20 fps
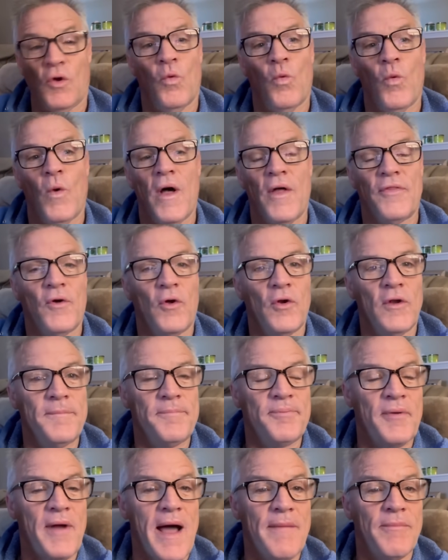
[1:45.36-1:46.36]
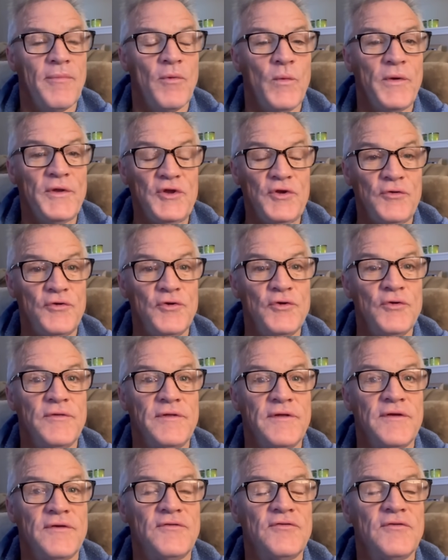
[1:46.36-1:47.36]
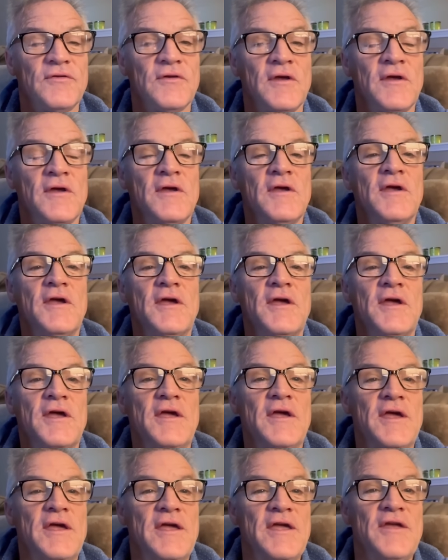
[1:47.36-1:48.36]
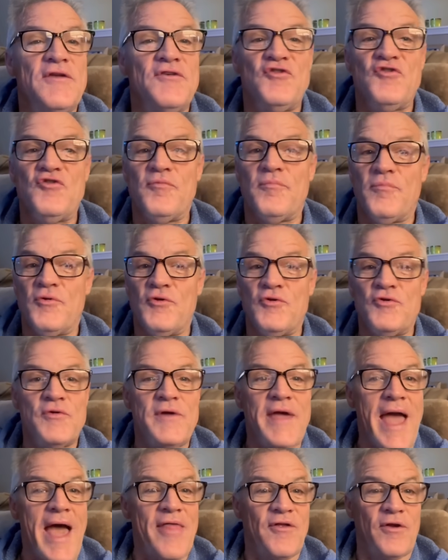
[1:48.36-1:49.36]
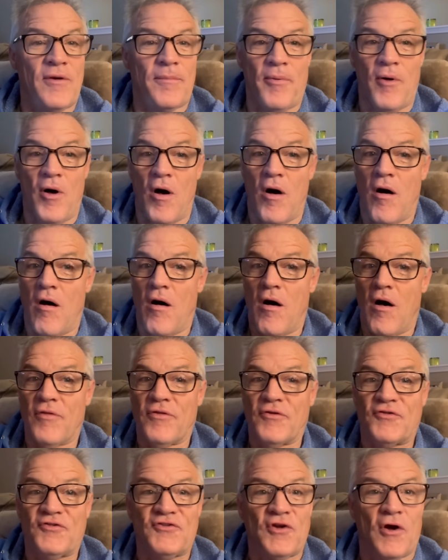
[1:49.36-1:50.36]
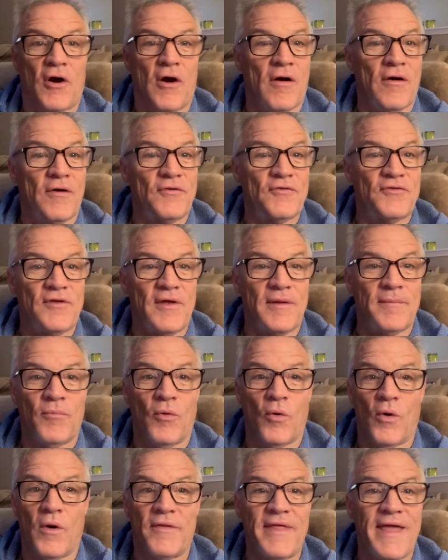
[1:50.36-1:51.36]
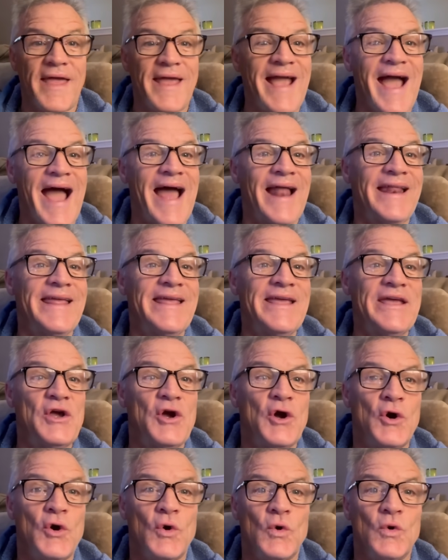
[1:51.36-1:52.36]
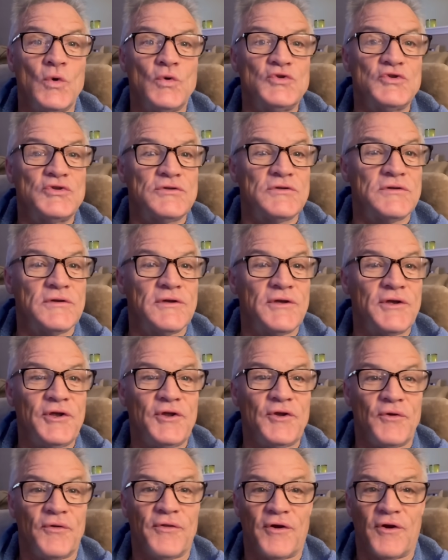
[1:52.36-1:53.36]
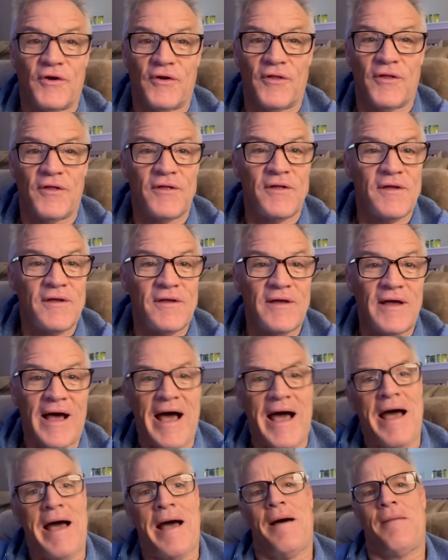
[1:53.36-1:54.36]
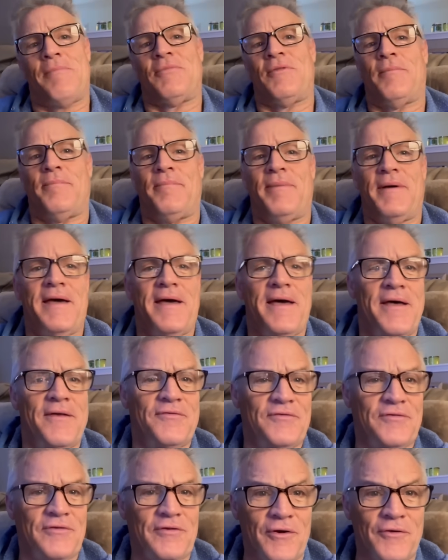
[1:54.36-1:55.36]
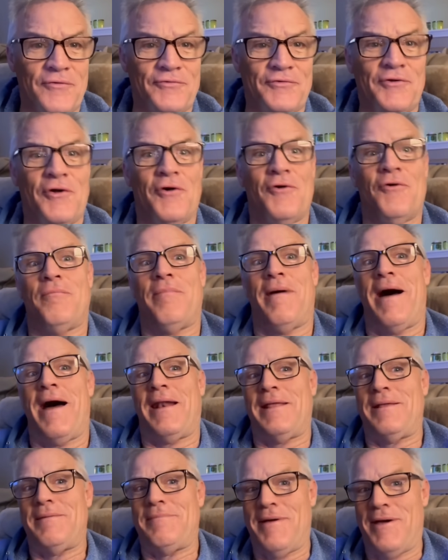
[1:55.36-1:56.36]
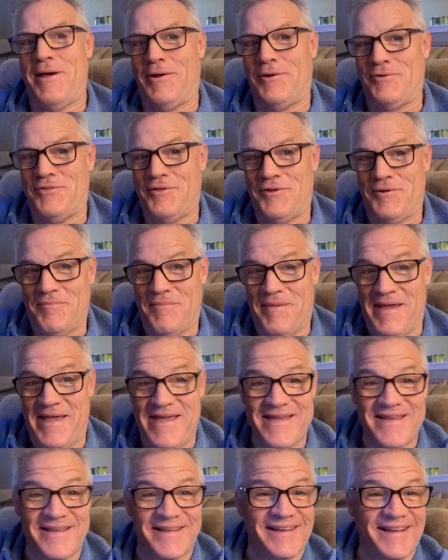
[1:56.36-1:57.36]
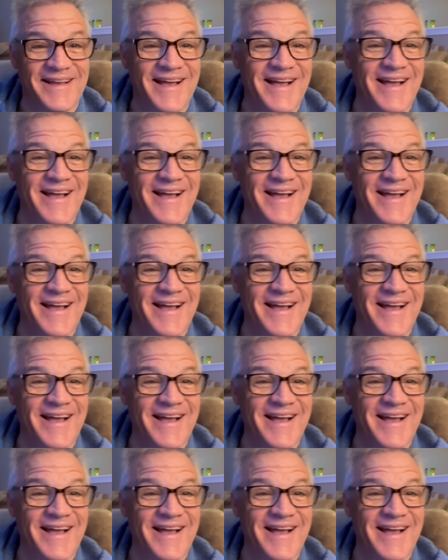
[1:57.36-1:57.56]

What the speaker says: Well, the only problem when you do this is you gather up all the stars. And boy, they got egos. You know, they're, I'm the best. There's nobody better than me.